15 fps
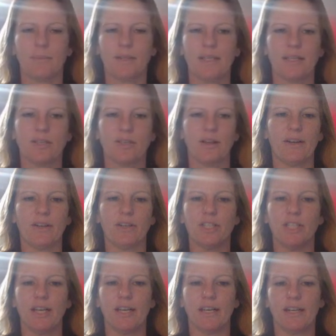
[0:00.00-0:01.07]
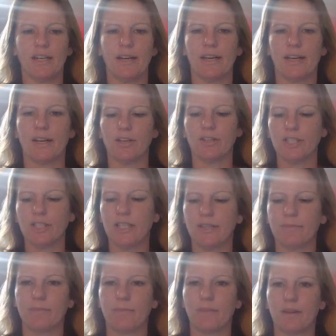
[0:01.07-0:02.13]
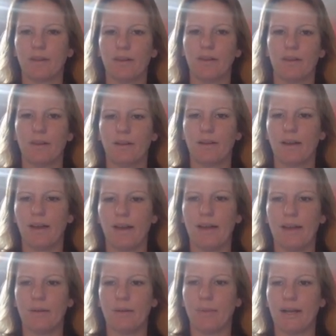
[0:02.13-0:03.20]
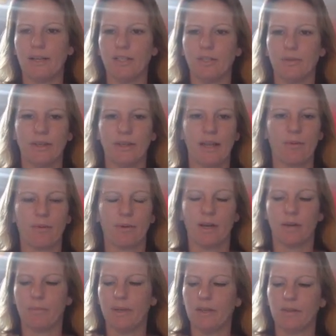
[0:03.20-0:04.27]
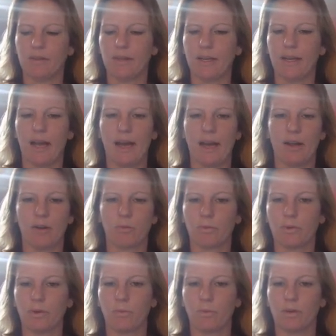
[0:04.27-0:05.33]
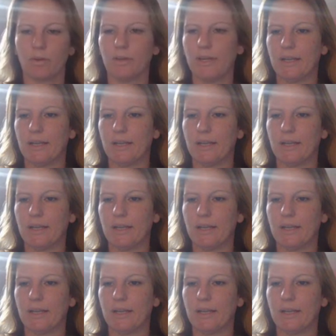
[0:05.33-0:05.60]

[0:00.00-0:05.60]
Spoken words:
potential energy and kinetic energy. And by doing that, we're going to be looking at real world